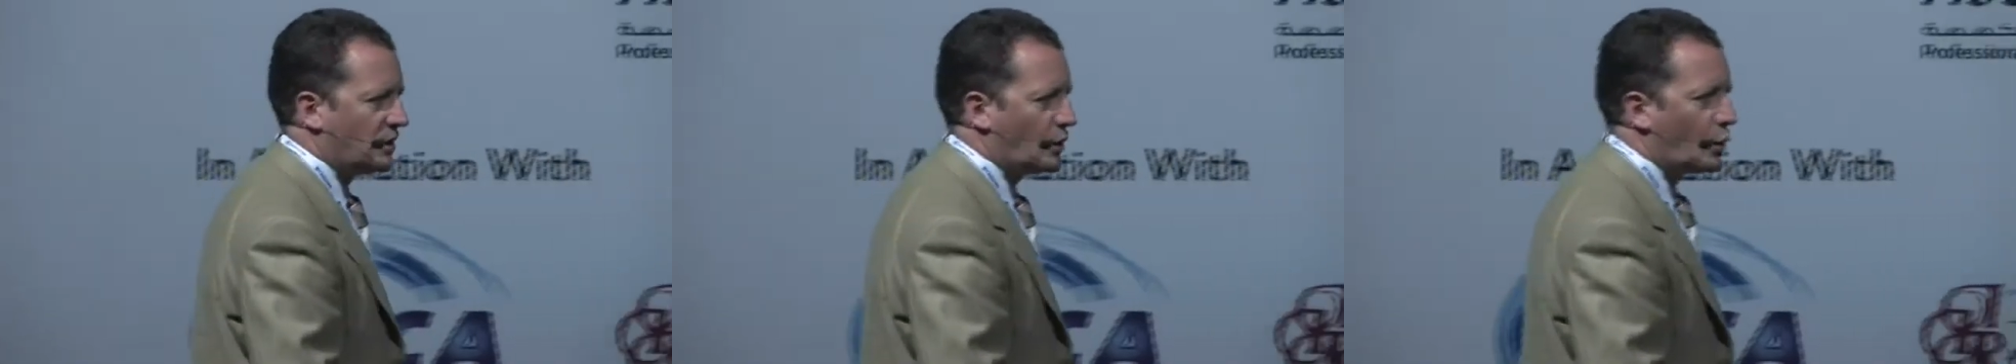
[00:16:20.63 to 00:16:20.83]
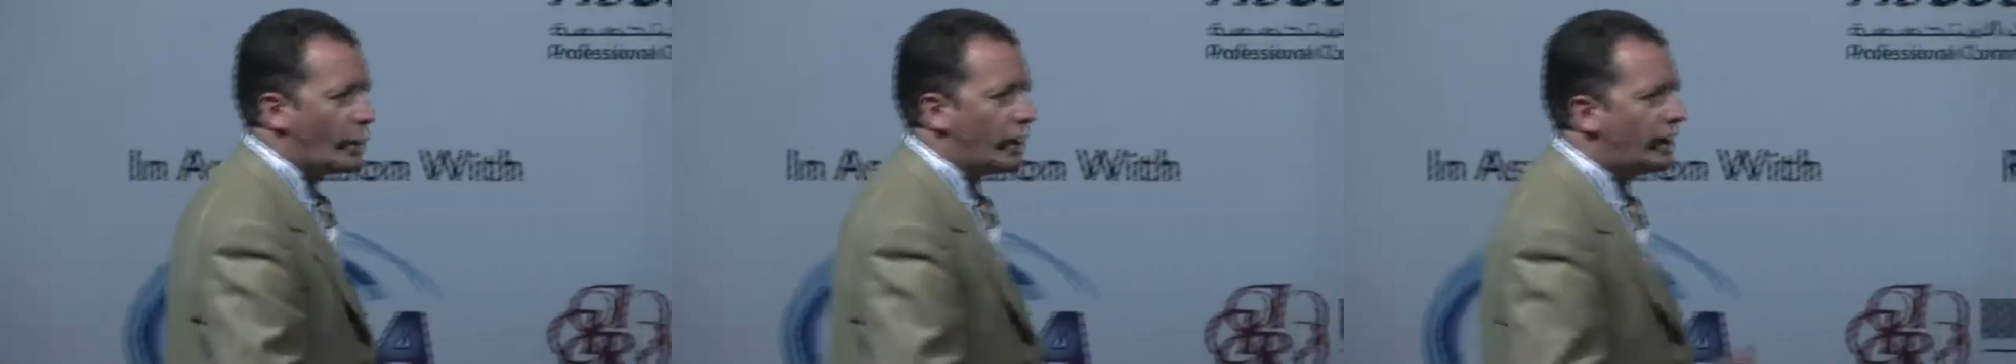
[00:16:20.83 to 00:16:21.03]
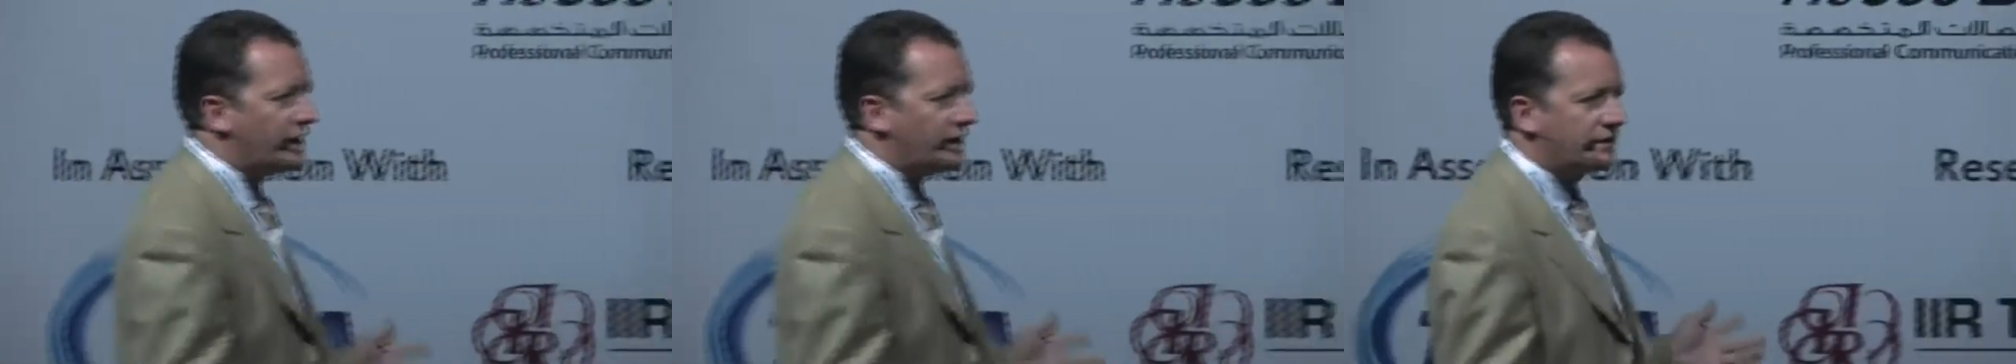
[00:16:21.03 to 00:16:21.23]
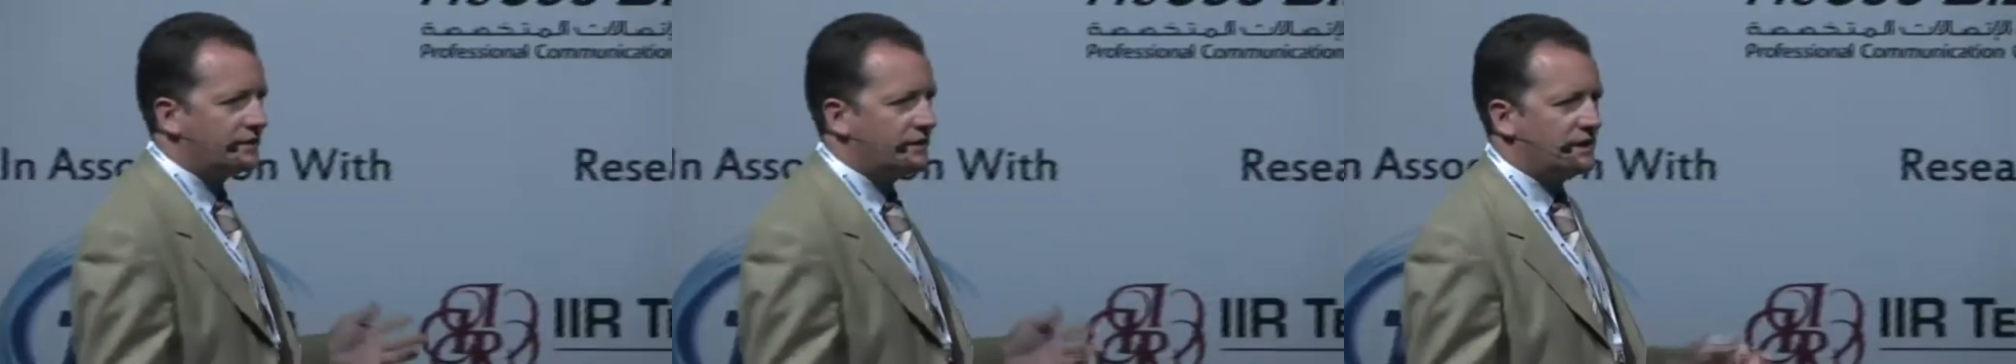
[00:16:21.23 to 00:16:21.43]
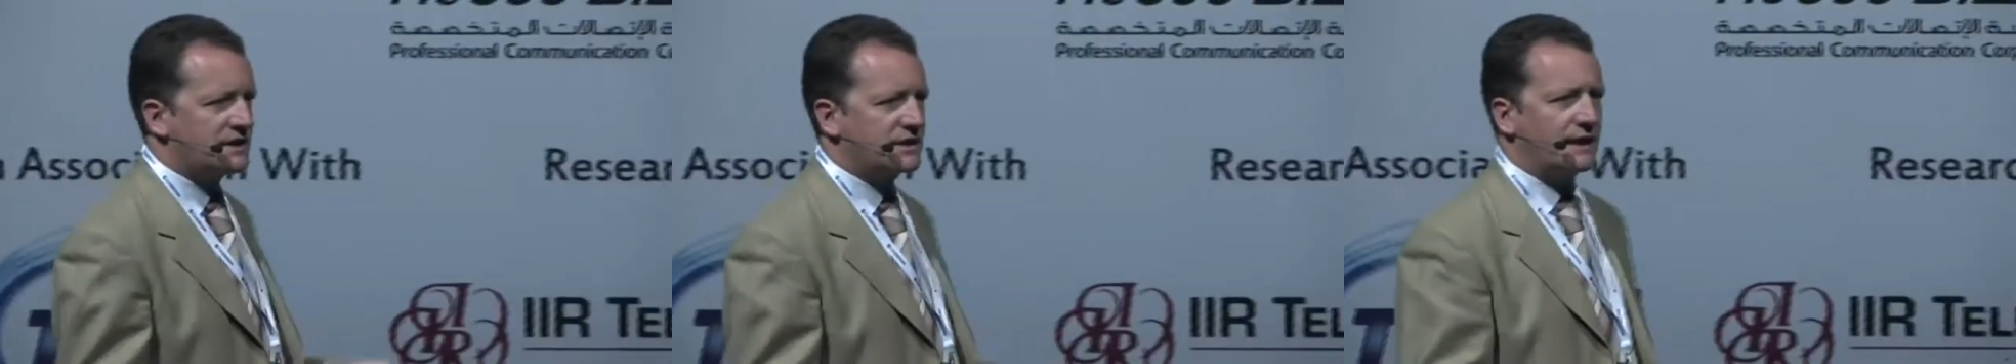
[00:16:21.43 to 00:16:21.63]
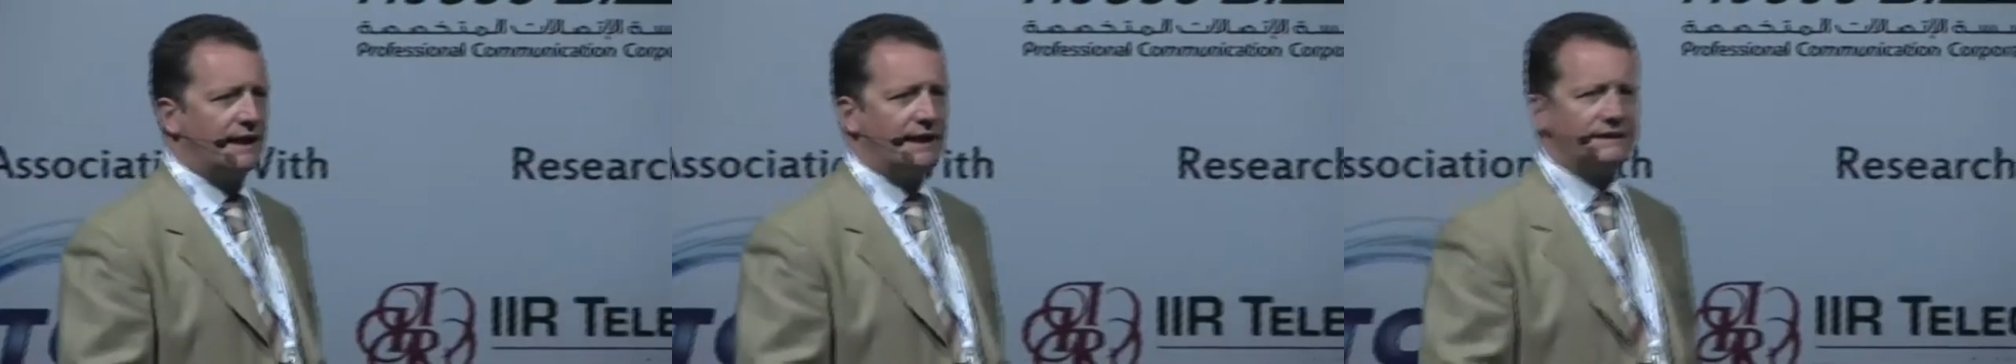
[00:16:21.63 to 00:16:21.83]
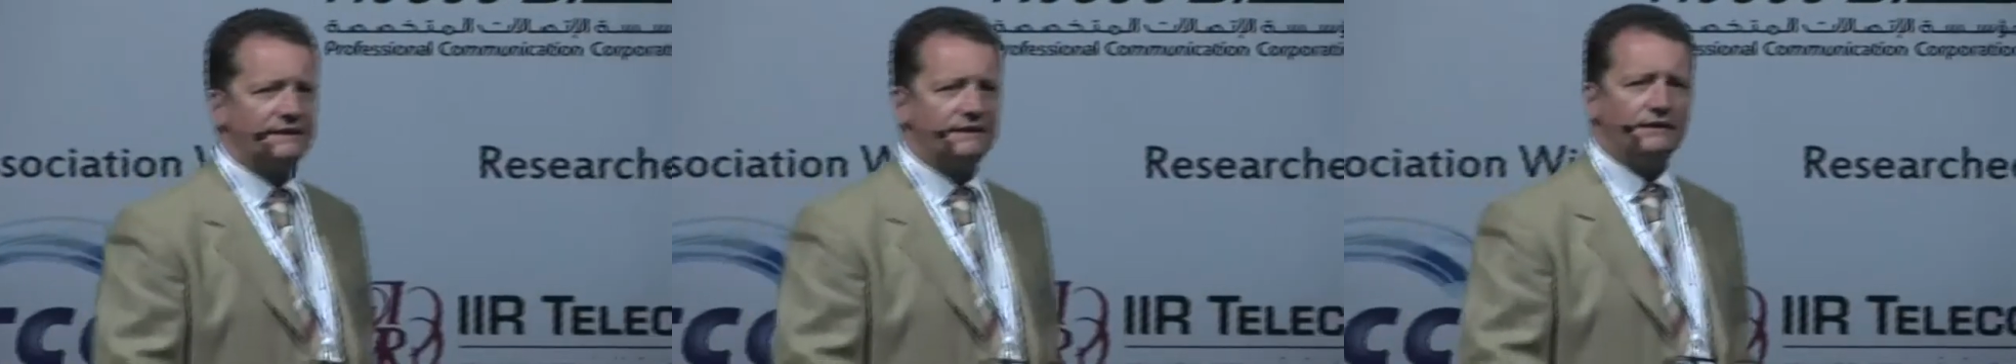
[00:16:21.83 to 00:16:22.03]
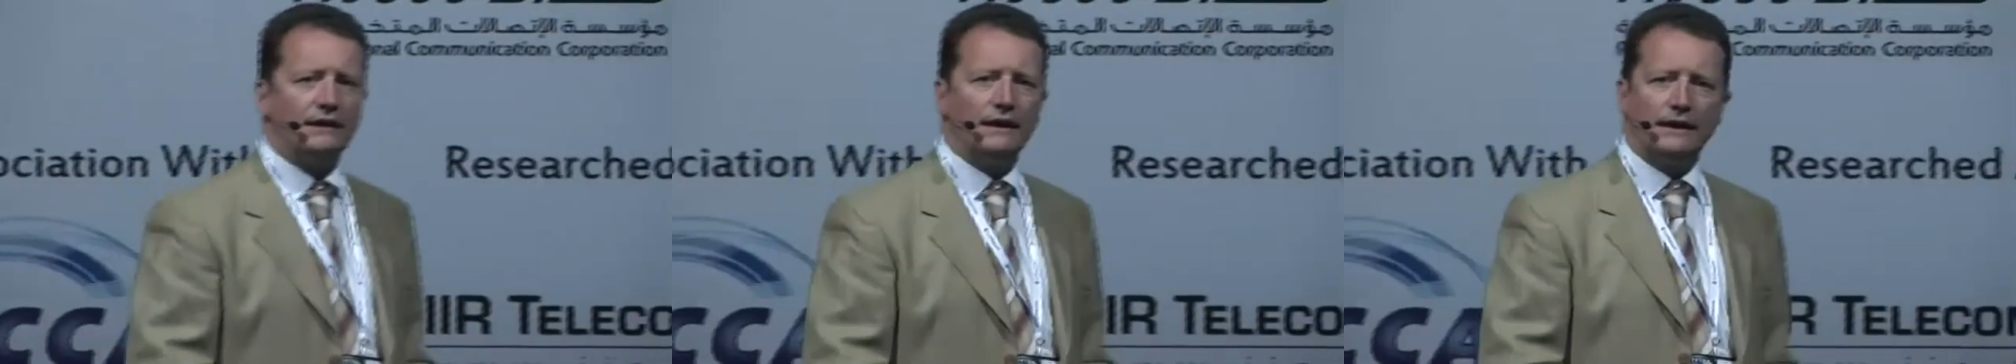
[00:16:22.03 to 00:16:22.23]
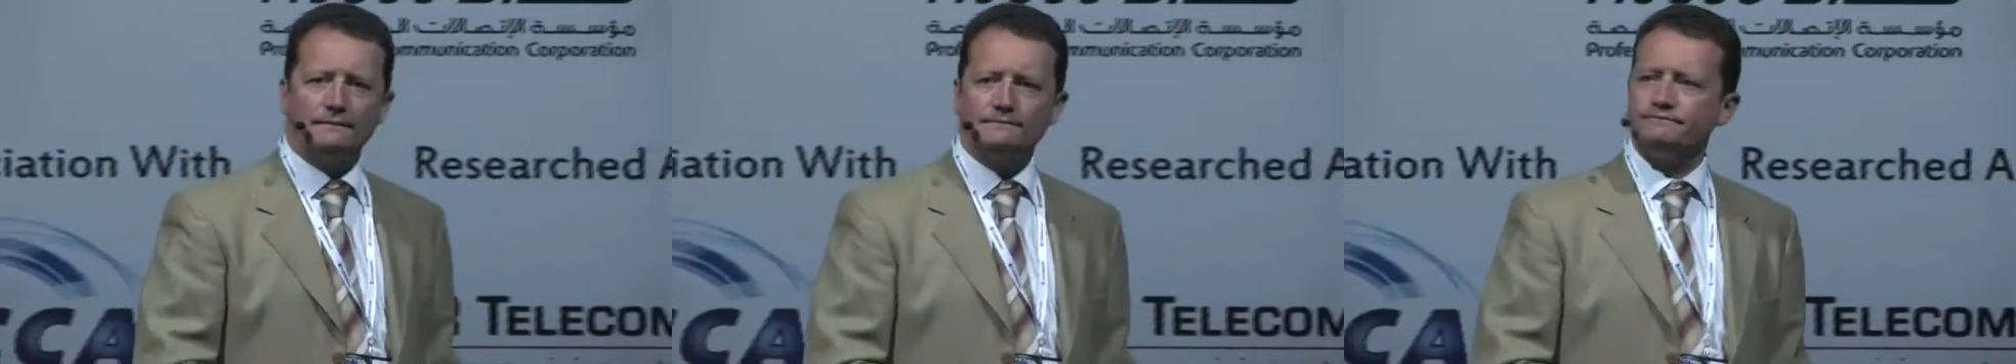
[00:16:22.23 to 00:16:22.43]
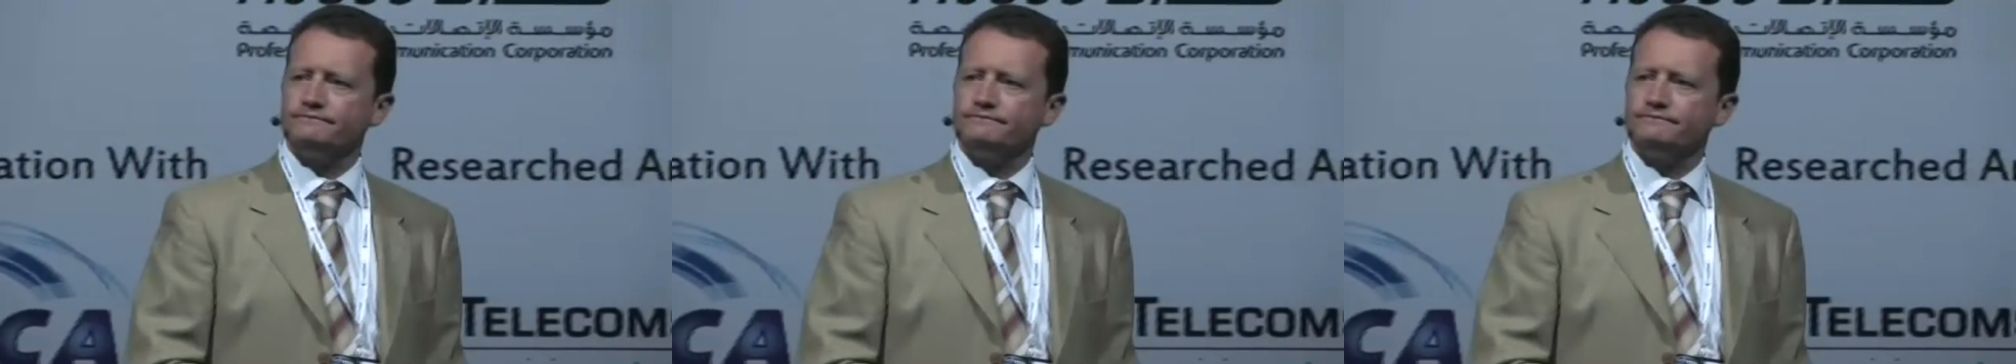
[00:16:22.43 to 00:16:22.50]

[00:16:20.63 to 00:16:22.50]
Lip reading: word is LTE.